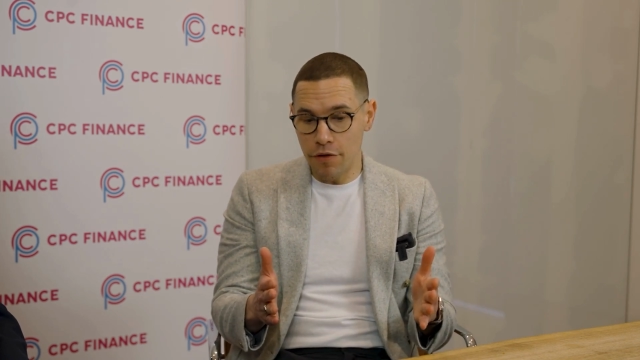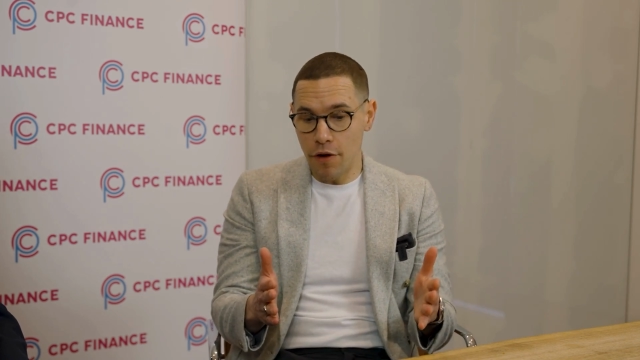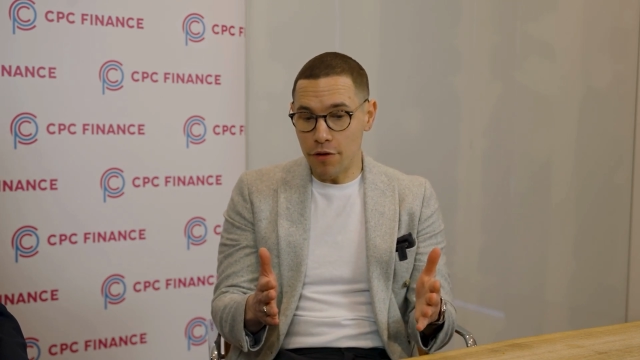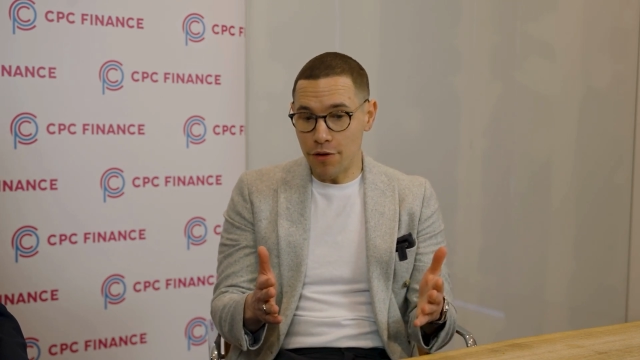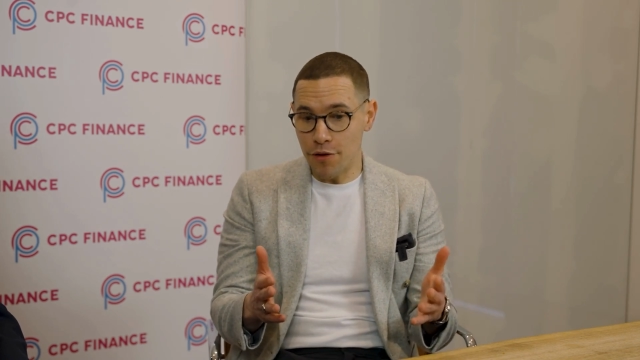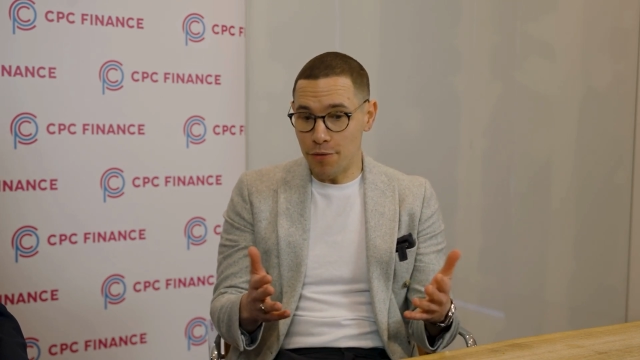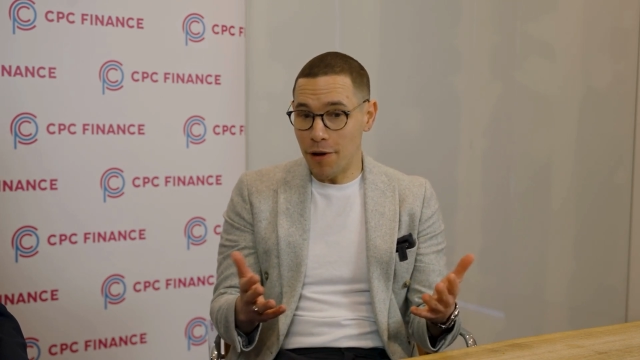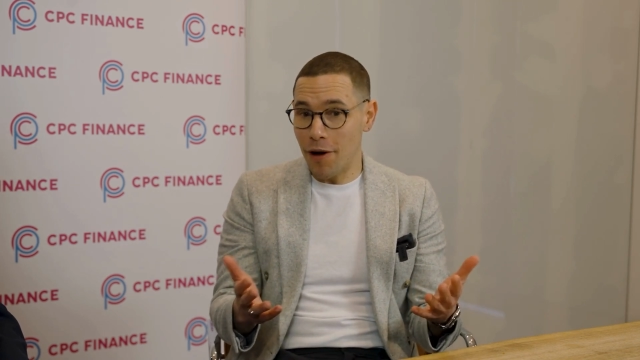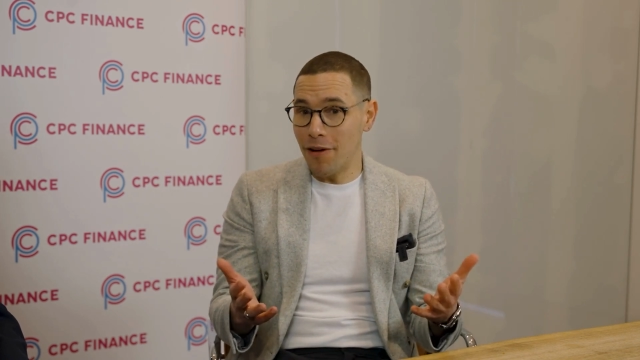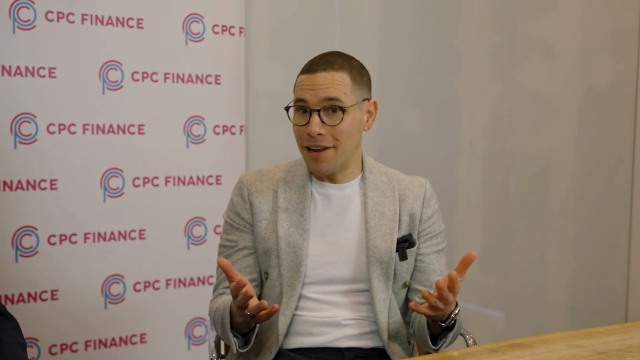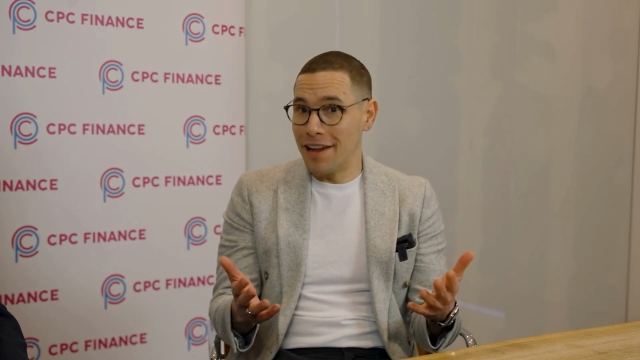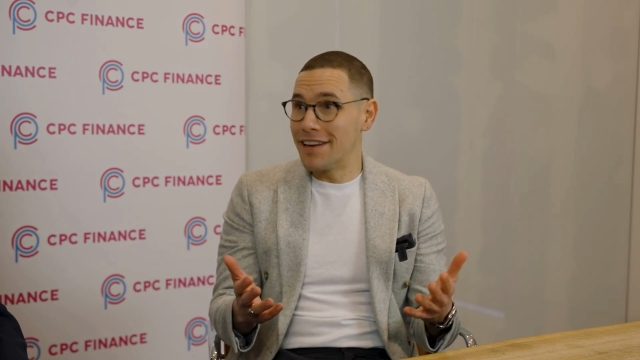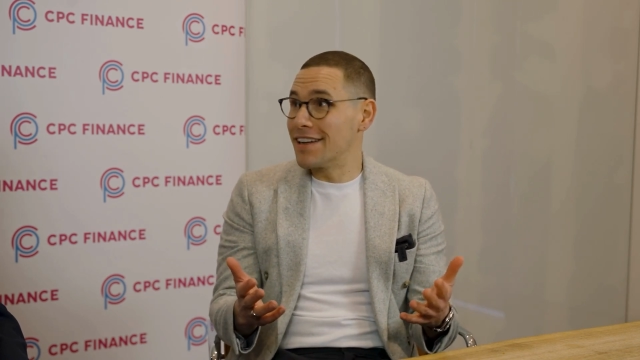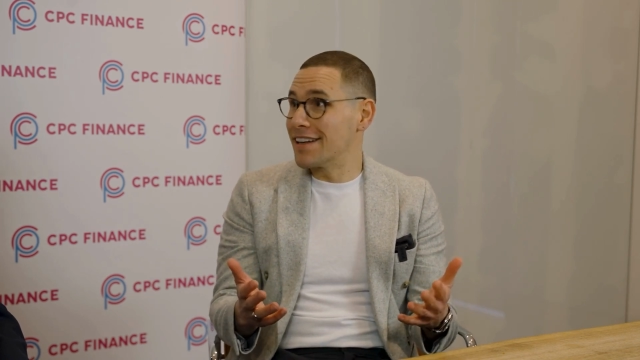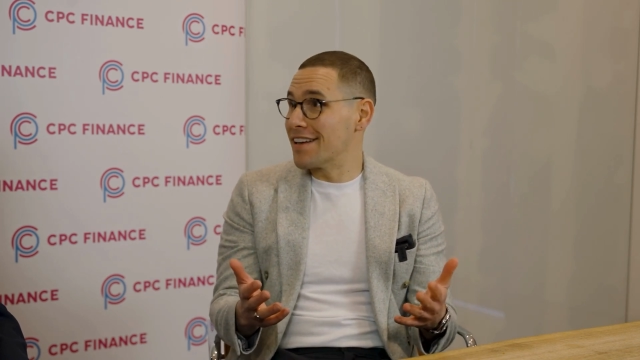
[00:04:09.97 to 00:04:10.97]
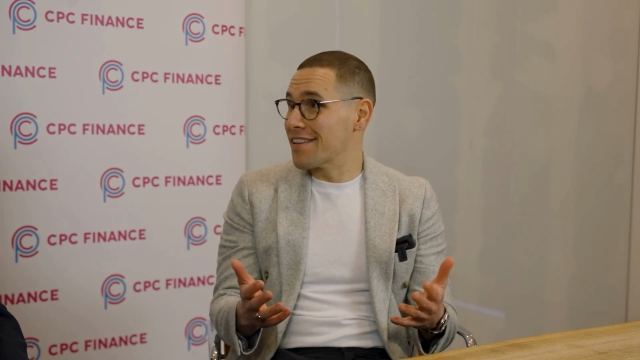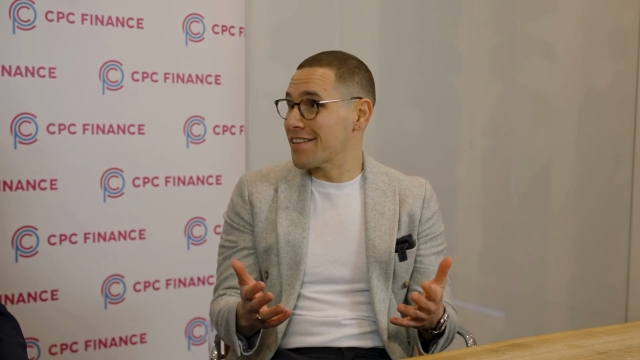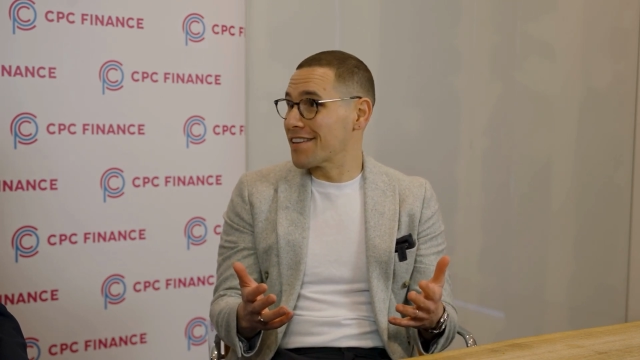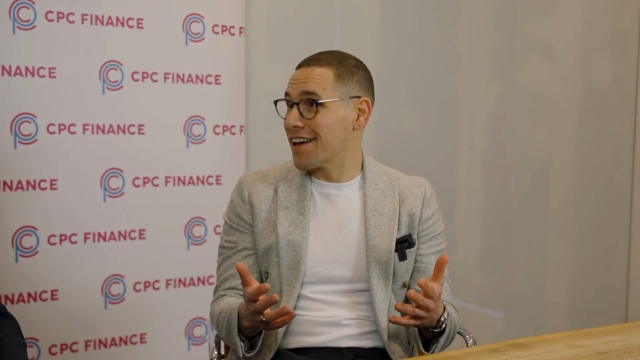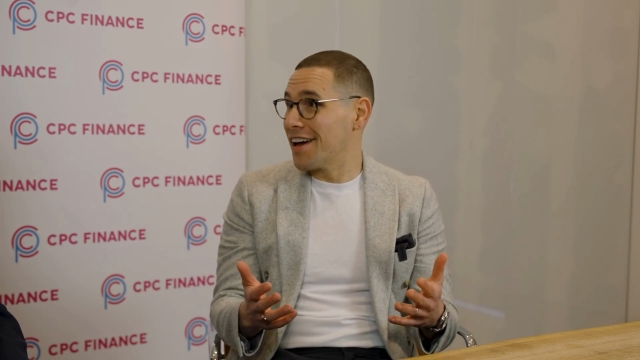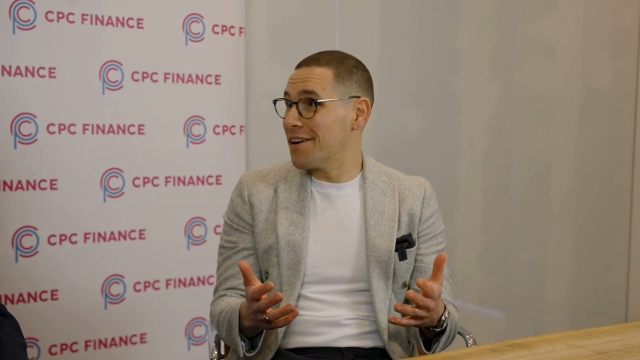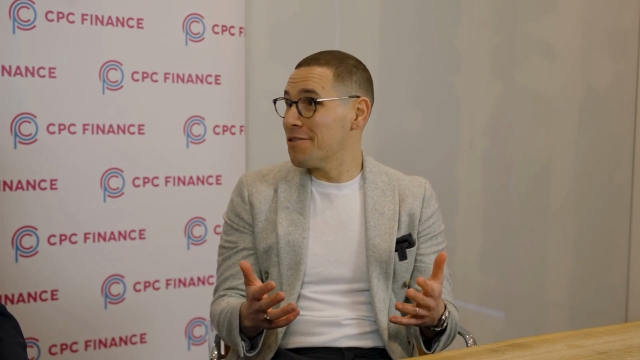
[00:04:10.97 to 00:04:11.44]
focus, we are lending
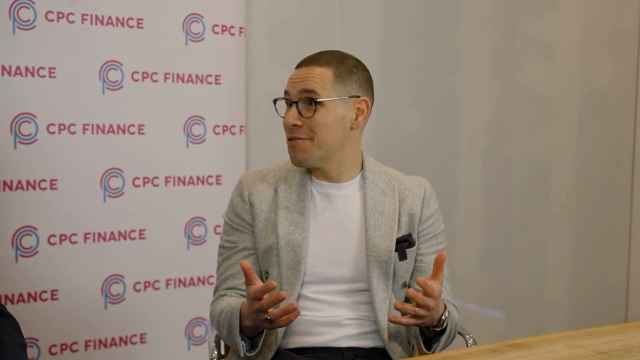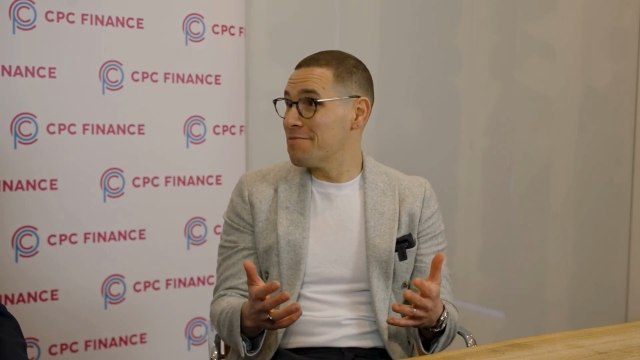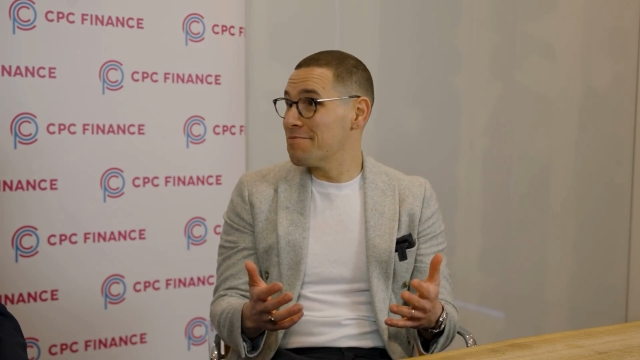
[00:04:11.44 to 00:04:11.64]
at scale.